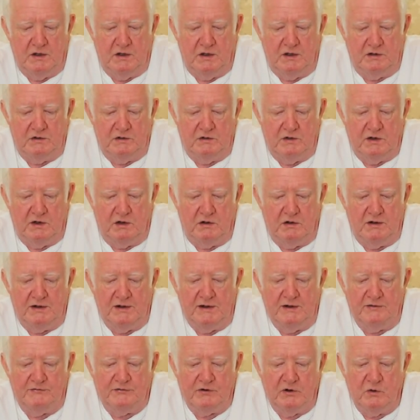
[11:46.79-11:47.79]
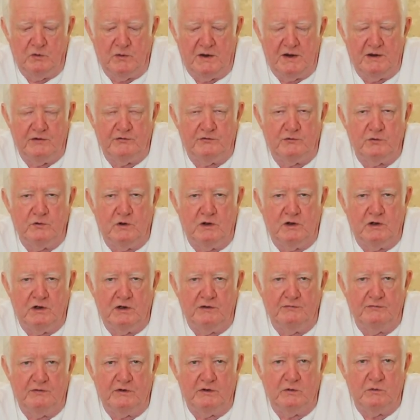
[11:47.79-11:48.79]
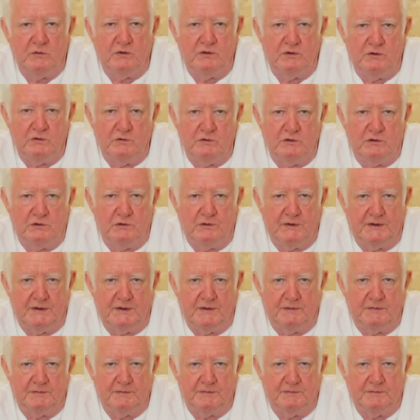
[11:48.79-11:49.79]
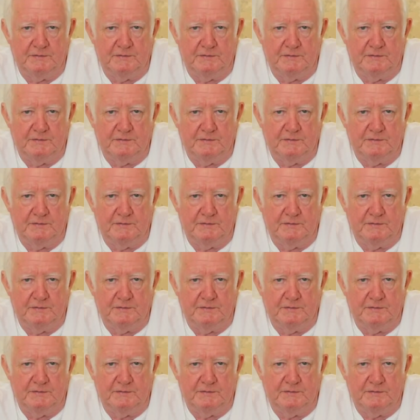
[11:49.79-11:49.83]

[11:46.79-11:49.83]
and there are easier ways to earn a living than what you're doing.